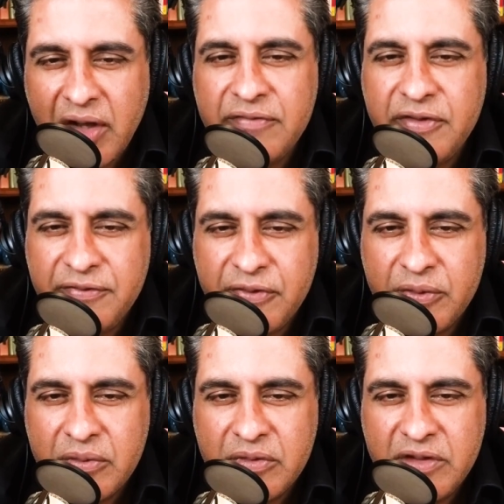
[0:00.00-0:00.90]
of the
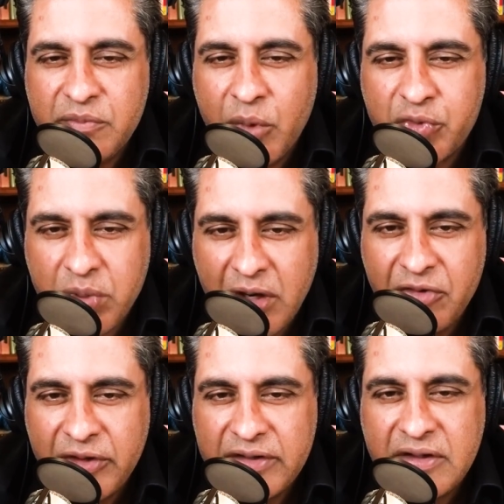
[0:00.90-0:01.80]
food, these most
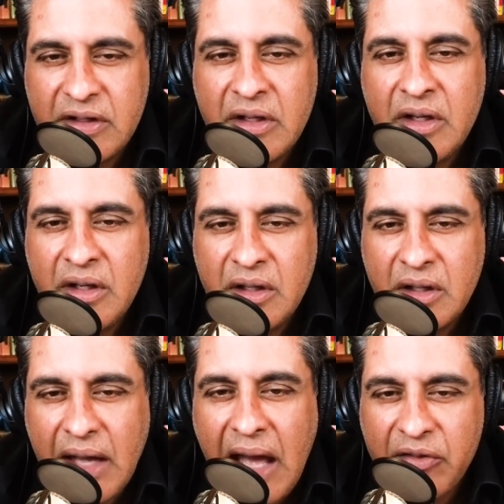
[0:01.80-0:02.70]
prevalent
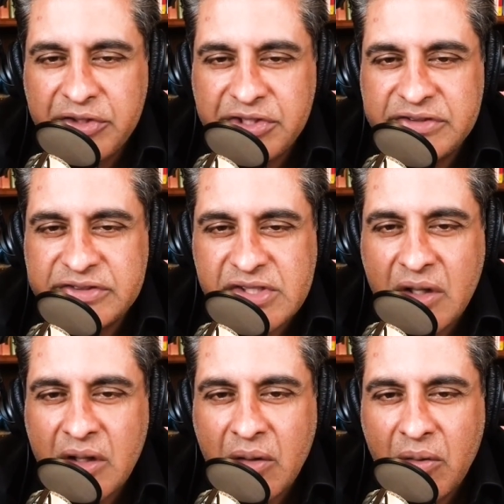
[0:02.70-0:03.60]
allergens,
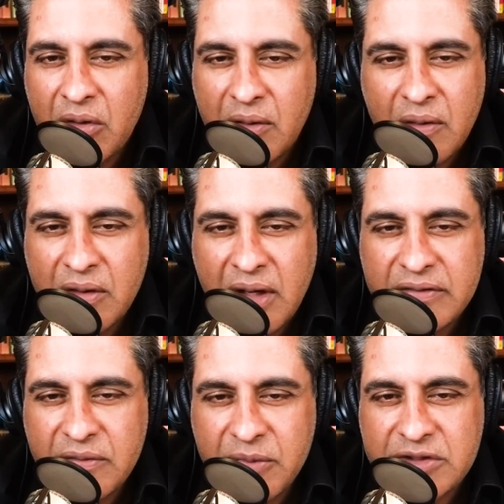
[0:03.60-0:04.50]
or
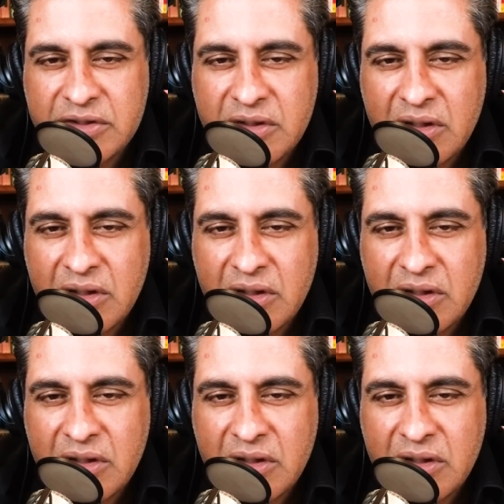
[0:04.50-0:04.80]
not so much?